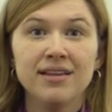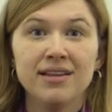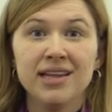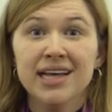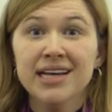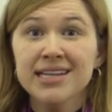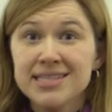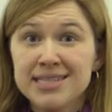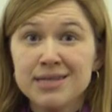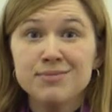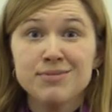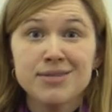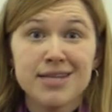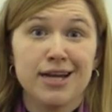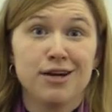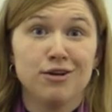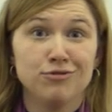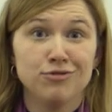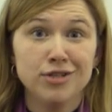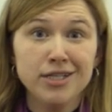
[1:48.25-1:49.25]
That seems
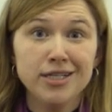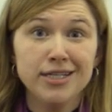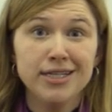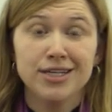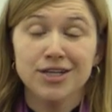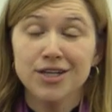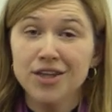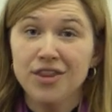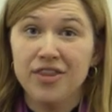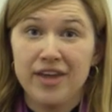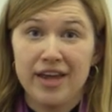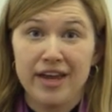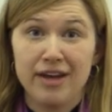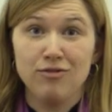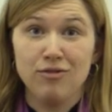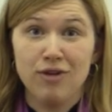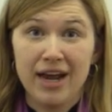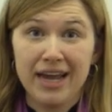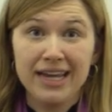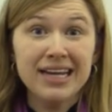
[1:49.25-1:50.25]
like a really good thing,
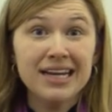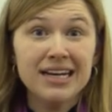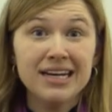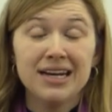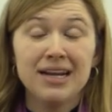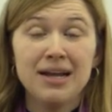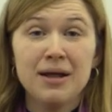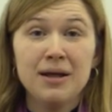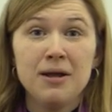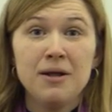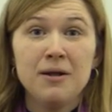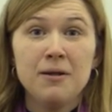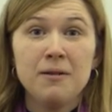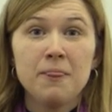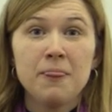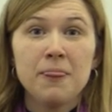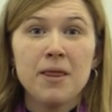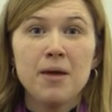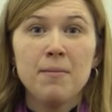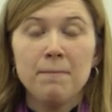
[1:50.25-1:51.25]
right?
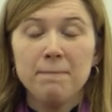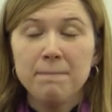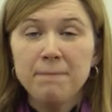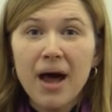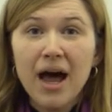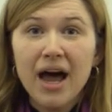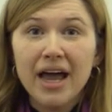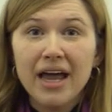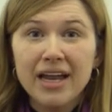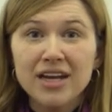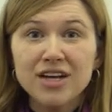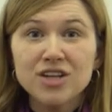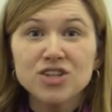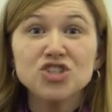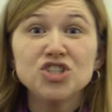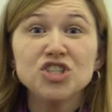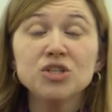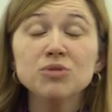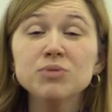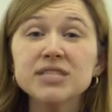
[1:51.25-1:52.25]
But
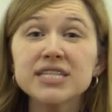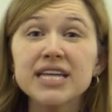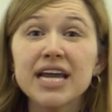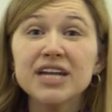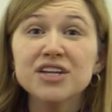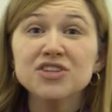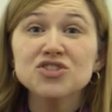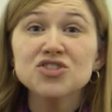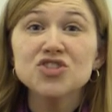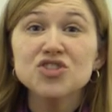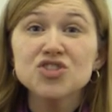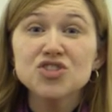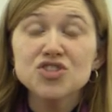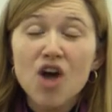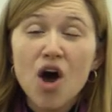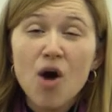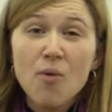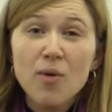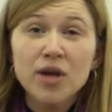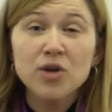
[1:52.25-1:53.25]
she was getting
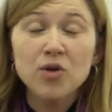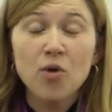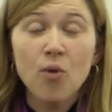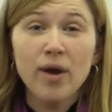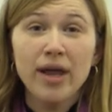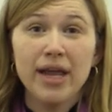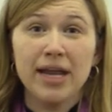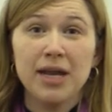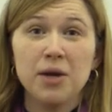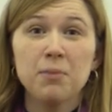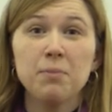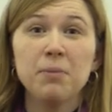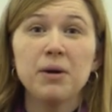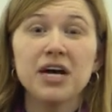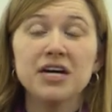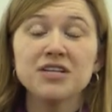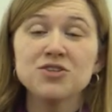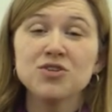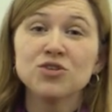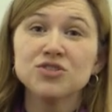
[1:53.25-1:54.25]
so annoyed
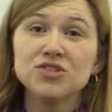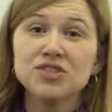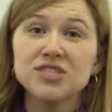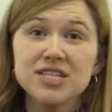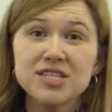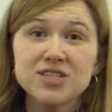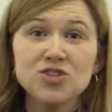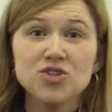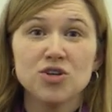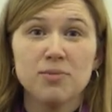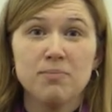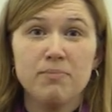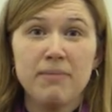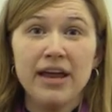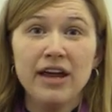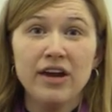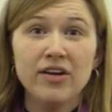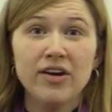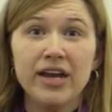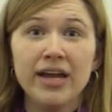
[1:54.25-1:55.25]
because her sister
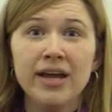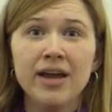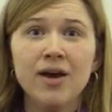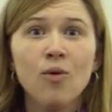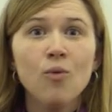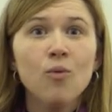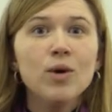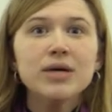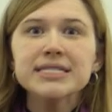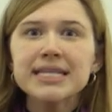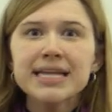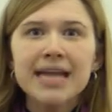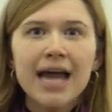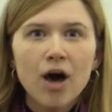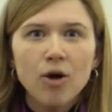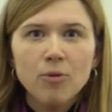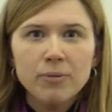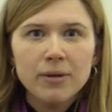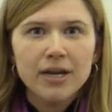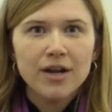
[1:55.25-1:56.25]
Mary wasn't
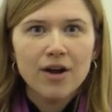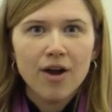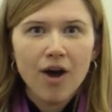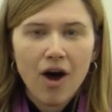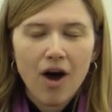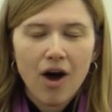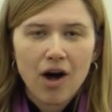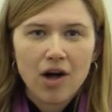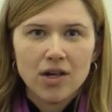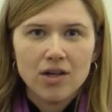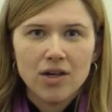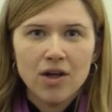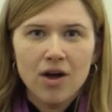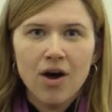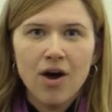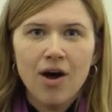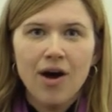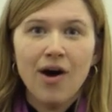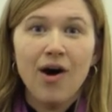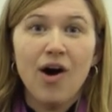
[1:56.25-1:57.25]
helping at all.
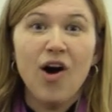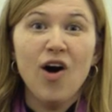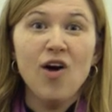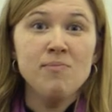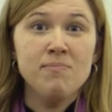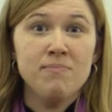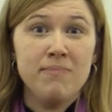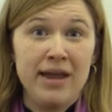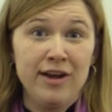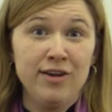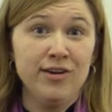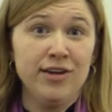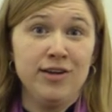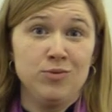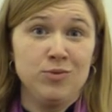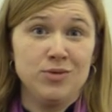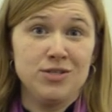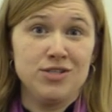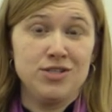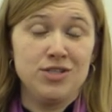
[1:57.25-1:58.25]
All Mary
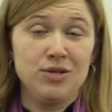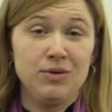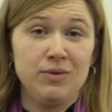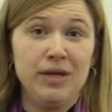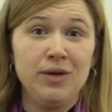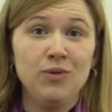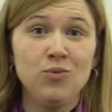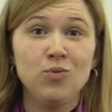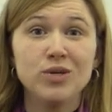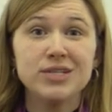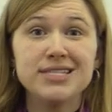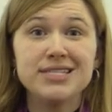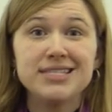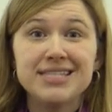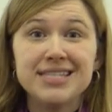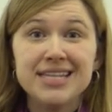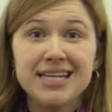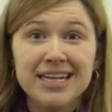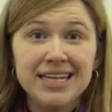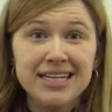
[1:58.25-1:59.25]
was doing was
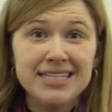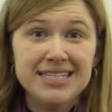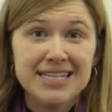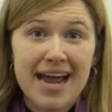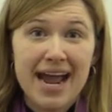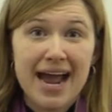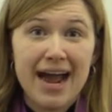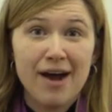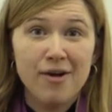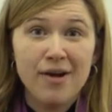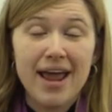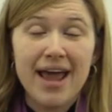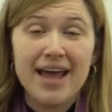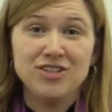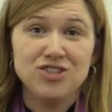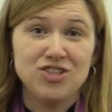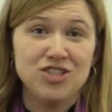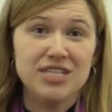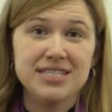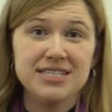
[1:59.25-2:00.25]
sitting down
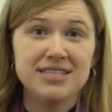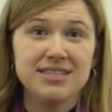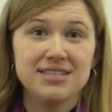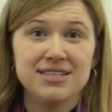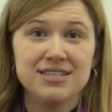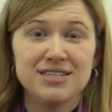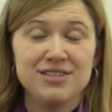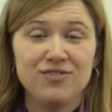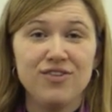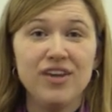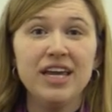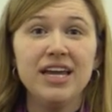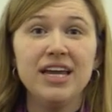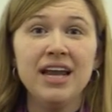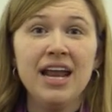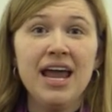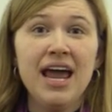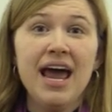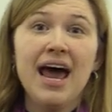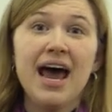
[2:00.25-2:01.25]
at Jesus'
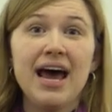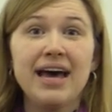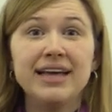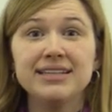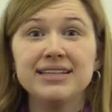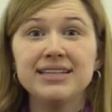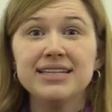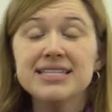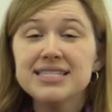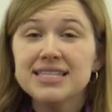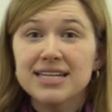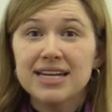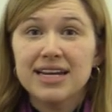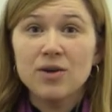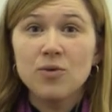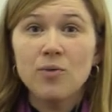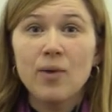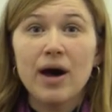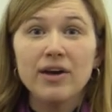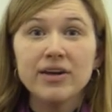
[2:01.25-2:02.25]
feet and
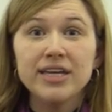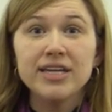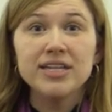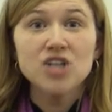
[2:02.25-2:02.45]
listening while he